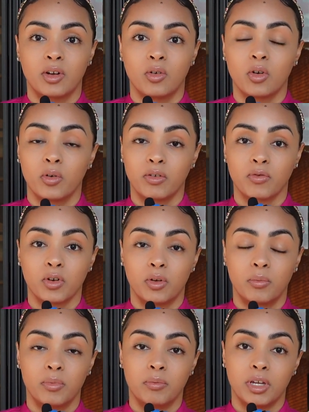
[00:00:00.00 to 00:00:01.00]
going
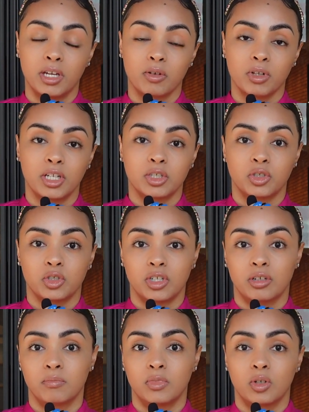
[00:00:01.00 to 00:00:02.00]
from being in a
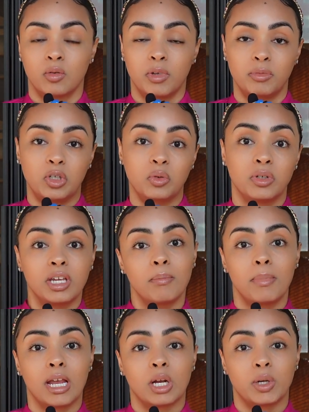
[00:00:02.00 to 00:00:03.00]
relationship, maybe you get
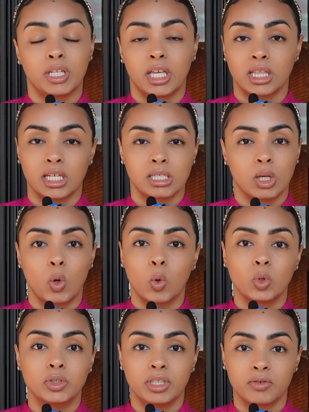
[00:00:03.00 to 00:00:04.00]
married, like that's a whole
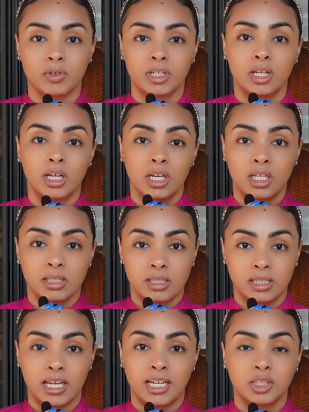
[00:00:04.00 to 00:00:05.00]
different
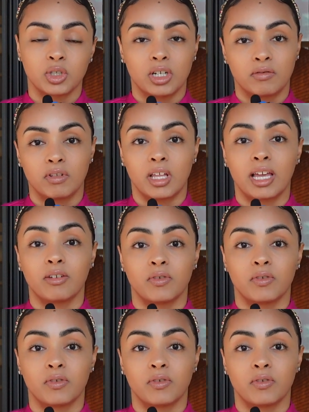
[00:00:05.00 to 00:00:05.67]
stage of life.